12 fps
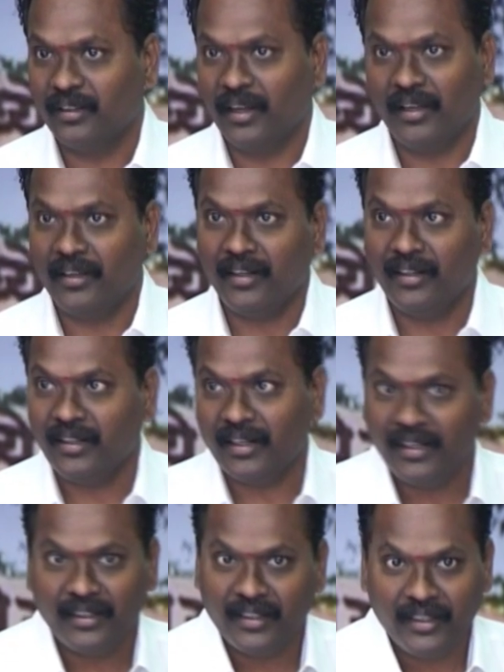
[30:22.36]
I cannot
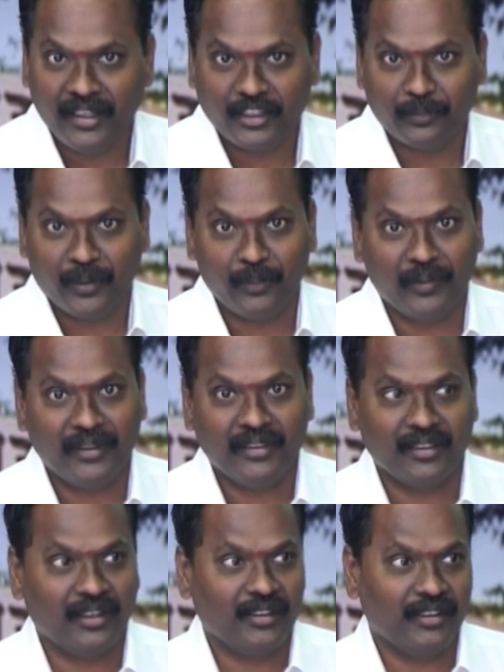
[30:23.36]
conduct any
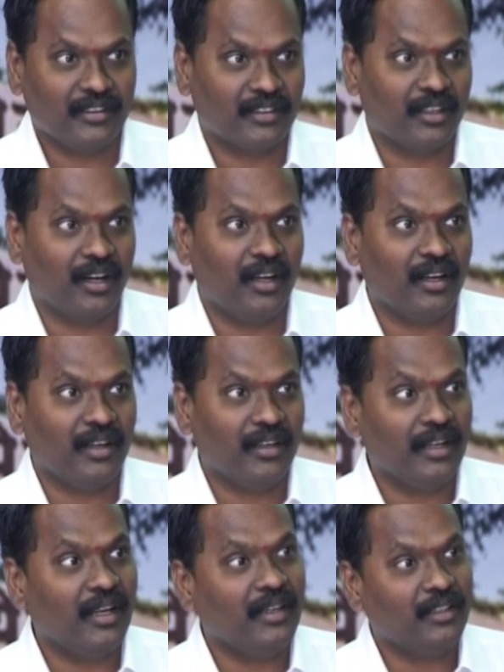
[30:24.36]
experiment on this car and
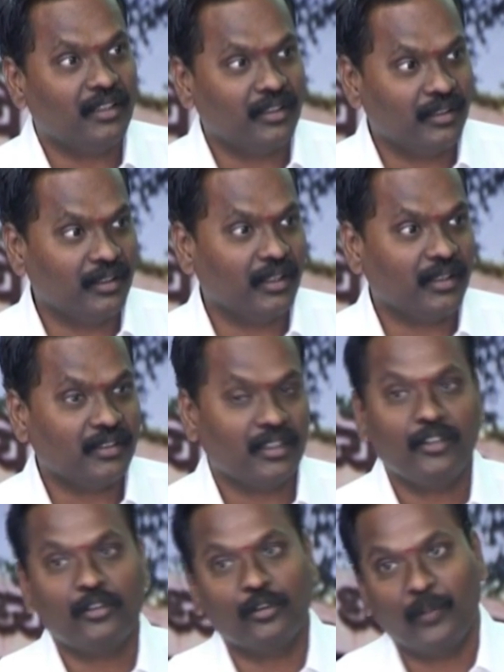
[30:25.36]
relate the
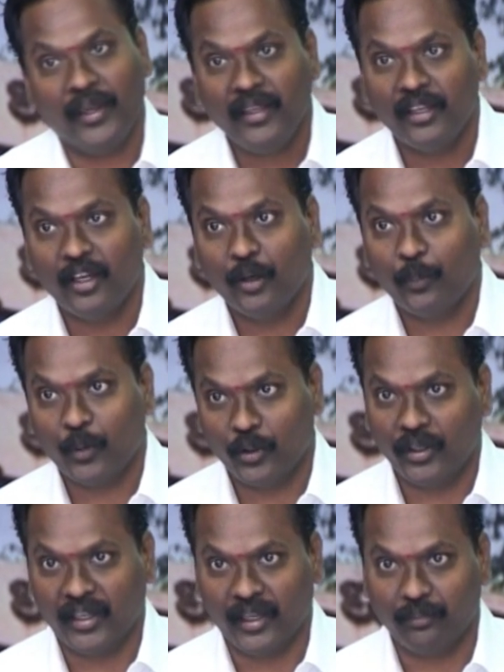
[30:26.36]
result to my
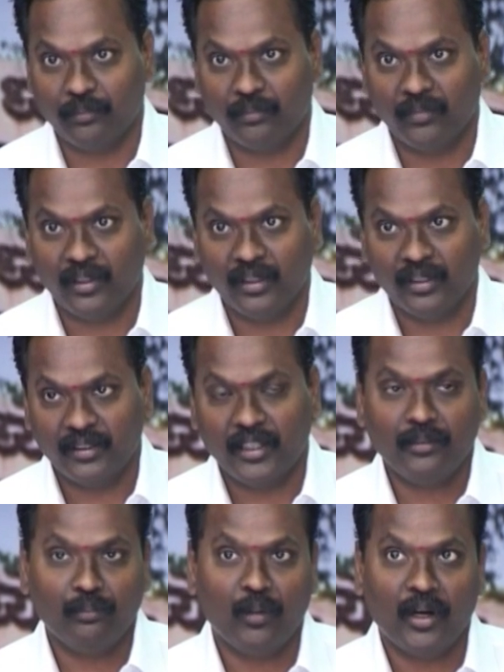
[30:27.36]
prototype.
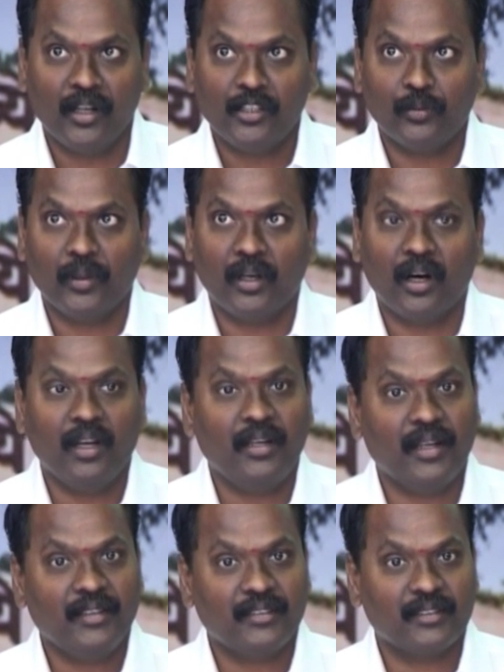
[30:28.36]
That models we call
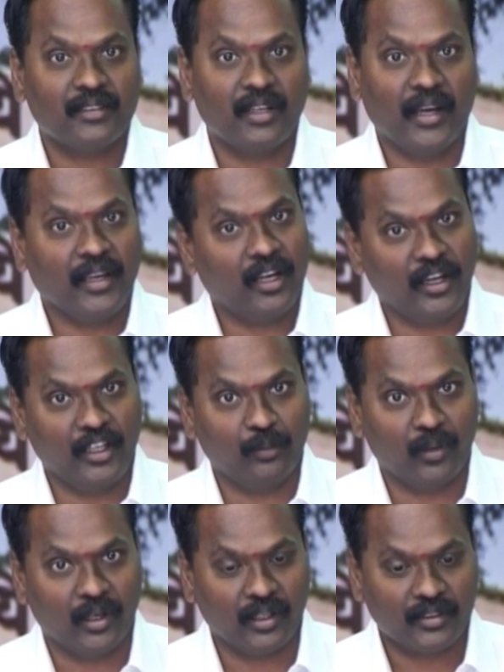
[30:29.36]
it as iconic
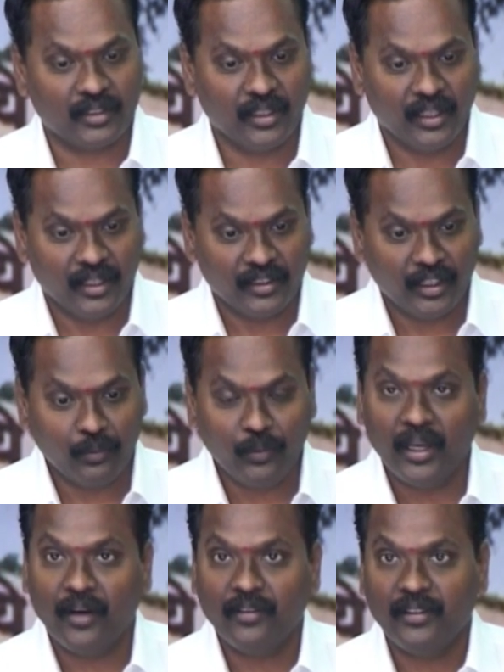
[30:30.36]
models. Then
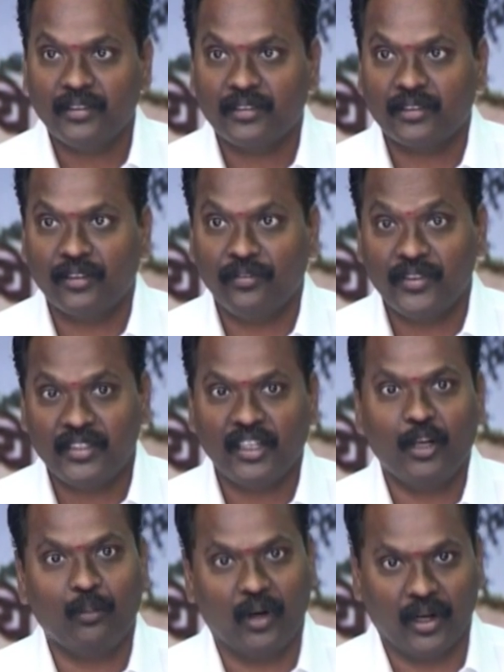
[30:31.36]
we have these
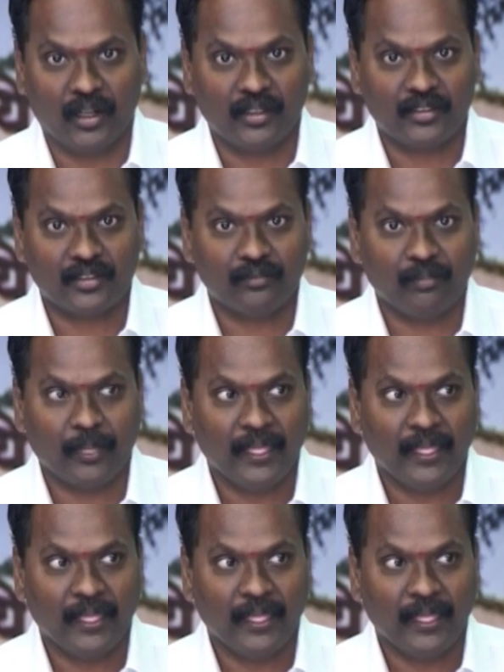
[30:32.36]
physical models.